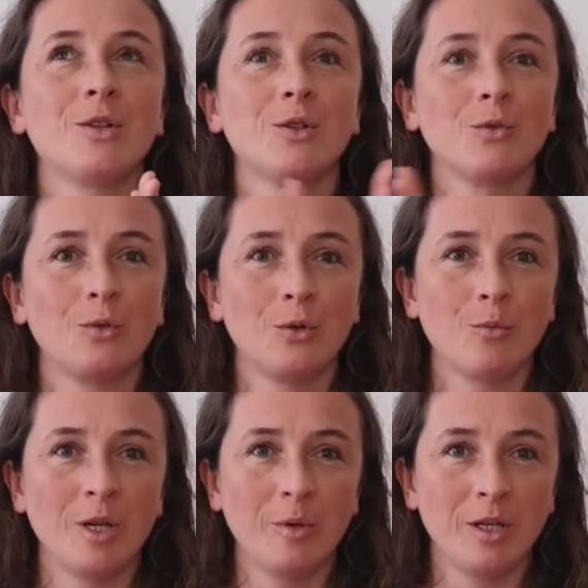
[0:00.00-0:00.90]
those of you
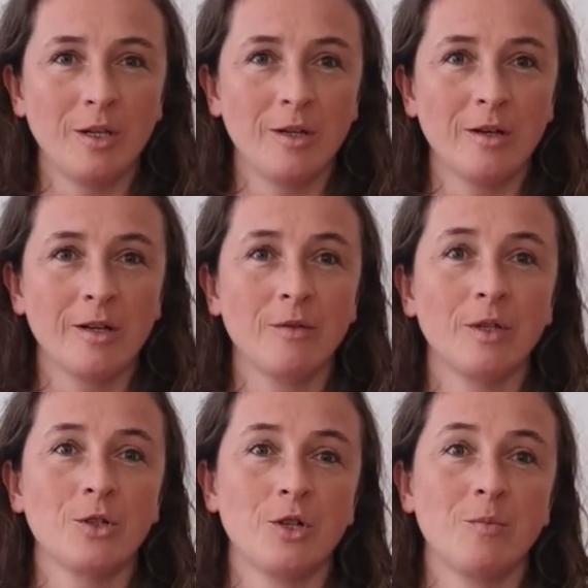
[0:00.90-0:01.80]
maybe
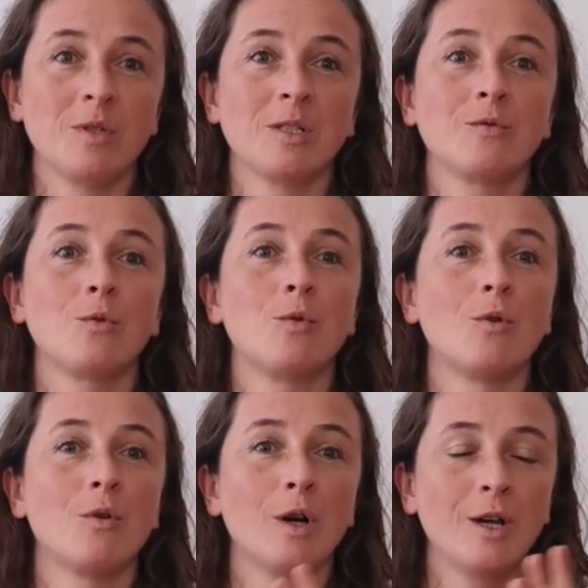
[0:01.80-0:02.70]
giving treatments
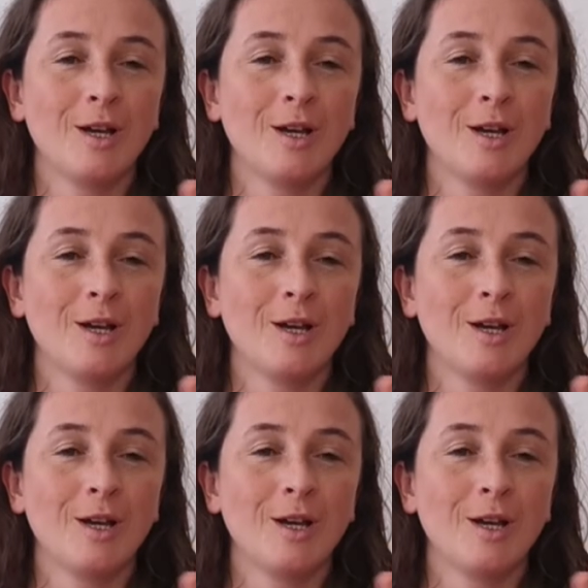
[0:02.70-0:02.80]
for